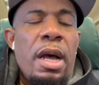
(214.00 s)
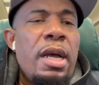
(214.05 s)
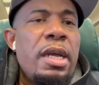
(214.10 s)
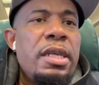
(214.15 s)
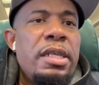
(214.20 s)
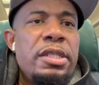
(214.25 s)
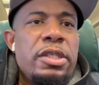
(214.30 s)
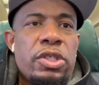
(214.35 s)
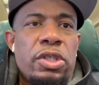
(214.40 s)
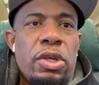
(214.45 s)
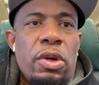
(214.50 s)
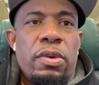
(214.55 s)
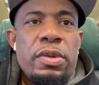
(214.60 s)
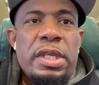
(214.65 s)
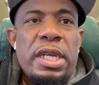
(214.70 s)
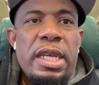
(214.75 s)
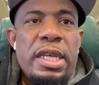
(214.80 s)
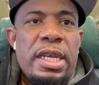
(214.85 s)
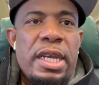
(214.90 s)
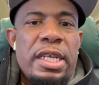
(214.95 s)
he's shown
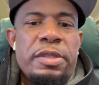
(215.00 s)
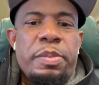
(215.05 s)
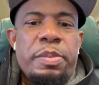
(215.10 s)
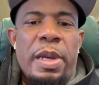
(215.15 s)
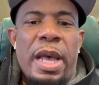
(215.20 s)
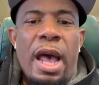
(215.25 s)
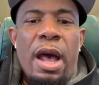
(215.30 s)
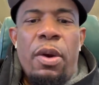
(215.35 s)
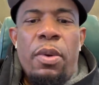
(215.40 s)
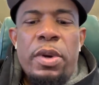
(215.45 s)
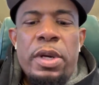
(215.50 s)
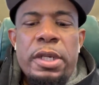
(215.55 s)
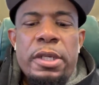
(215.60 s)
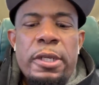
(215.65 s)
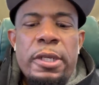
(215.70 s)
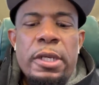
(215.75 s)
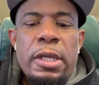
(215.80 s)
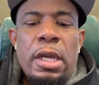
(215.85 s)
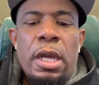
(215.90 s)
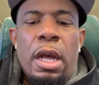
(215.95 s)
that he has power.
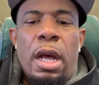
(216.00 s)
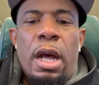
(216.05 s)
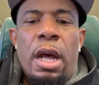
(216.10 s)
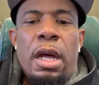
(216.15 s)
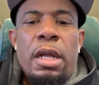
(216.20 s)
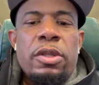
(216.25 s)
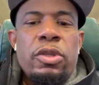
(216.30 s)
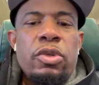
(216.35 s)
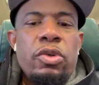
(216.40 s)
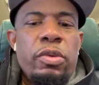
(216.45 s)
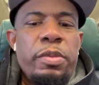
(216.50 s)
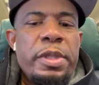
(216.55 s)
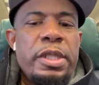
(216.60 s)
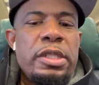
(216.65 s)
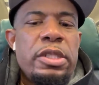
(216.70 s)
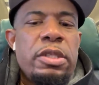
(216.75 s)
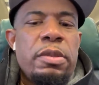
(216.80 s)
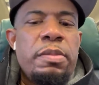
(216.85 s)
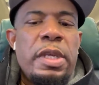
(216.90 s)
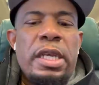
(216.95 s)

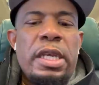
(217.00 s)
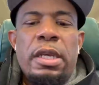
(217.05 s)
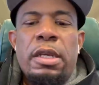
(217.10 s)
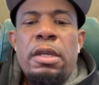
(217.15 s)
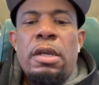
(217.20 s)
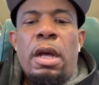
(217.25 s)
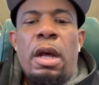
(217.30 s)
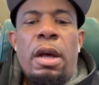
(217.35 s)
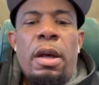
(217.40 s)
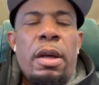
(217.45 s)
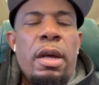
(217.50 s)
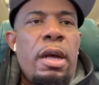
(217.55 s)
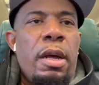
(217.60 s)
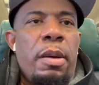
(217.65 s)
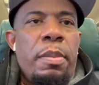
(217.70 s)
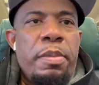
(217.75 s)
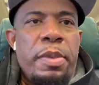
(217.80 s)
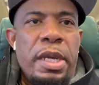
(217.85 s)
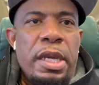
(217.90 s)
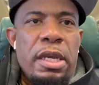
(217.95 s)
Lubin, to me, a
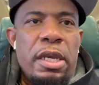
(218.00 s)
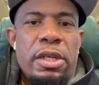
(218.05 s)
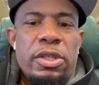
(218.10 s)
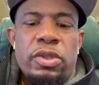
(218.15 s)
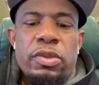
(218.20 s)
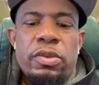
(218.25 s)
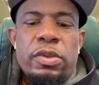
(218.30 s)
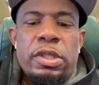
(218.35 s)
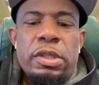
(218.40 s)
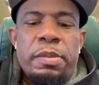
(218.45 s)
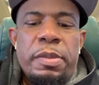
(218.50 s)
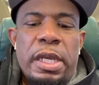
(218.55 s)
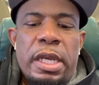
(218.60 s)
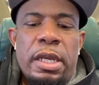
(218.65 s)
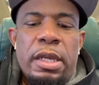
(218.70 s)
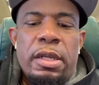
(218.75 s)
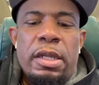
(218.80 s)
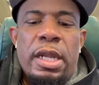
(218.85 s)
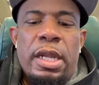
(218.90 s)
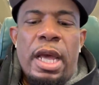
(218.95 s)
big issue to
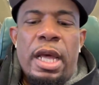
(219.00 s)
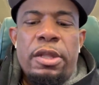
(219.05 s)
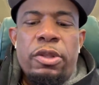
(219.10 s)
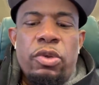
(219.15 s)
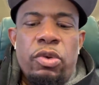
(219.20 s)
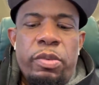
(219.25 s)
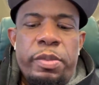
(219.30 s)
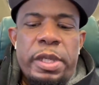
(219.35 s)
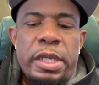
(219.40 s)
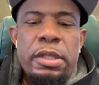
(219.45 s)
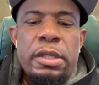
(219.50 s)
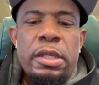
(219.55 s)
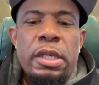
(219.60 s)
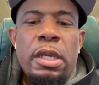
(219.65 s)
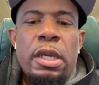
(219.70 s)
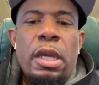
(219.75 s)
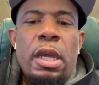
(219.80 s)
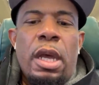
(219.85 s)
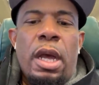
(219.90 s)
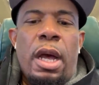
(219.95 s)
me that Lubin
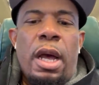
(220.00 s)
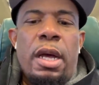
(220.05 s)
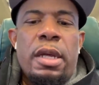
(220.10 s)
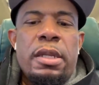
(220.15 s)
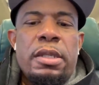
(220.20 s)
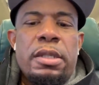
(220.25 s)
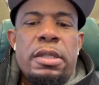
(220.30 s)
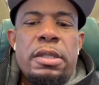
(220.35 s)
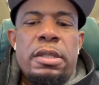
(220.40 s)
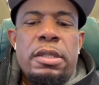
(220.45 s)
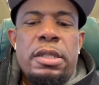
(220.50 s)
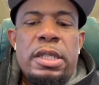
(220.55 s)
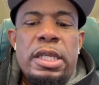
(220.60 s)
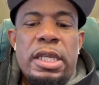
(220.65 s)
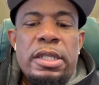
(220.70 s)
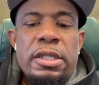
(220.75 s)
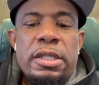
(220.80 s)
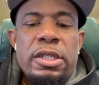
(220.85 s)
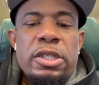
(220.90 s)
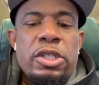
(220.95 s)

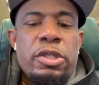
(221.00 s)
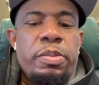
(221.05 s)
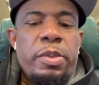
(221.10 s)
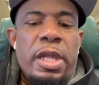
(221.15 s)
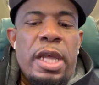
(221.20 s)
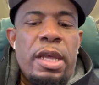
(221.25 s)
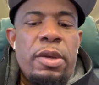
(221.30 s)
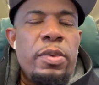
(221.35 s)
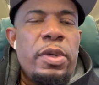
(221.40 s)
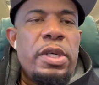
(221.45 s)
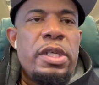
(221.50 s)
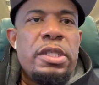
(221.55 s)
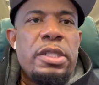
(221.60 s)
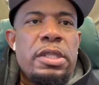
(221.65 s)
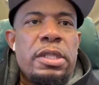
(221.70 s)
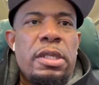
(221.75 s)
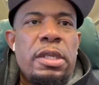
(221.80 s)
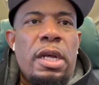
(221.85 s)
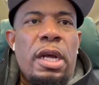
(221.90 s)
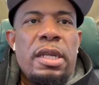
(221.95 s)
didn't display
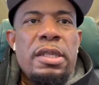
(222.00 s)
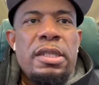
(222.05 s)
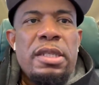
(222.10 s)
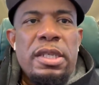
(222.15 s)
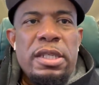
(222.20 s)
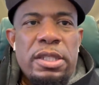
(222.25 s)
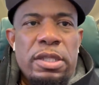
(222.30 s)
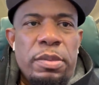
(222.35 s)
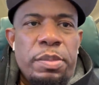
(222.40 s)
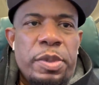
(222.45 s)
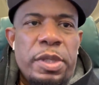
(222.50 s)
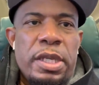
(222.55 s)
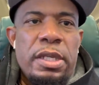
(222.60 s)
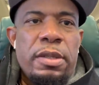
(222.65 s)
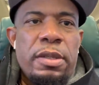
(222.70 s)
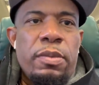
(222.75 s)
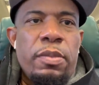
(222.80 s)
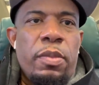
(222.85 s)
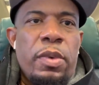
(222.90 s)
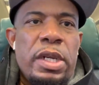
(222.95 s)
was
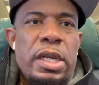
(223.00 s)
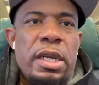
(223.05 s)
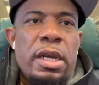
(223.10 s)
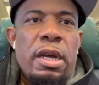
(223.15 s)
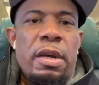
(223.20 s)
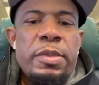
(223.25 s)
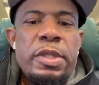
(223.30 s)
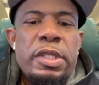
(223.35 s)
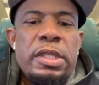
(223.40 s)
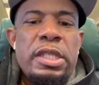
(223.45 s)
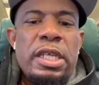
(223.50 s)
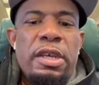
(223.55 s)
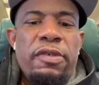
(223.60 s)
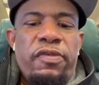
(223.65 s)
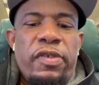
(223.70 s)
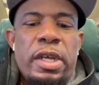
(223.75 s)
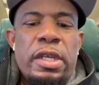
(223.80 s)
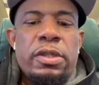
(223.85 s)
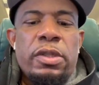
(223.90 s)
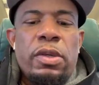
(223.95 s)
discipline when it comes to
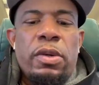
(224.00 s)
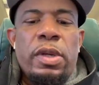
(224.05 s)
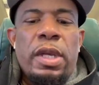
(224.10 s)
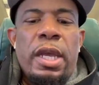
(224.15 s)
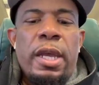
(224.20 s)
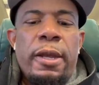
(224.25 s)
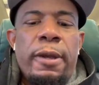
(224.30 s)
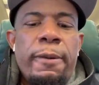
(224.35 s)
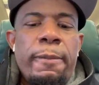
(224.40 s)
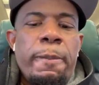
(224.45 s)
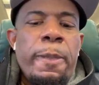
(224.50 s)
defense. Okay,